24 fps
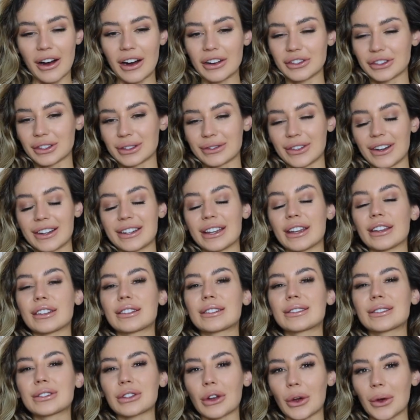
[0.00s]
I just find it
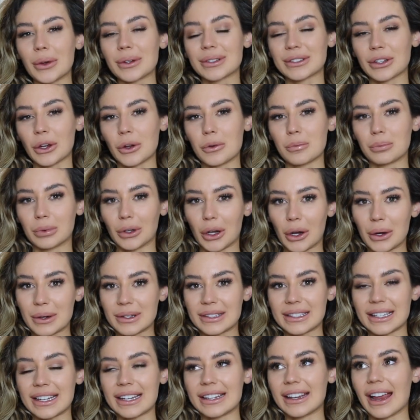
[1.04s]
so, so
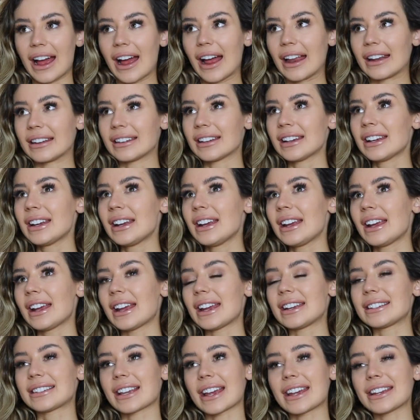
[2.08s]
bloating and
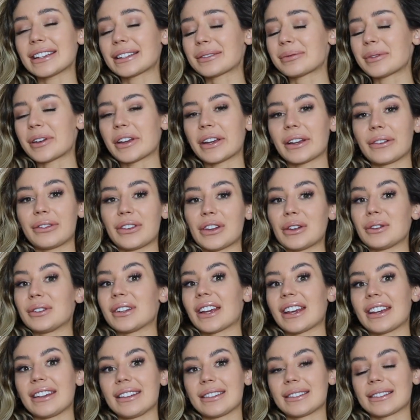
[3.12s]
it takes me a few
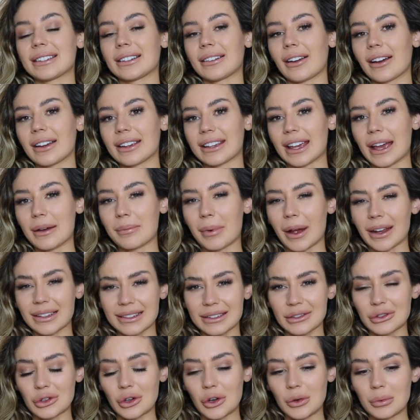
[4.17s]
days to like get back
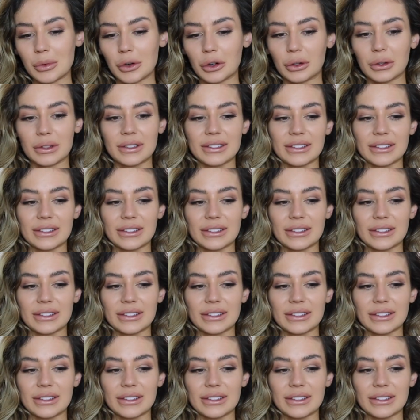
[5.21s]
to normal.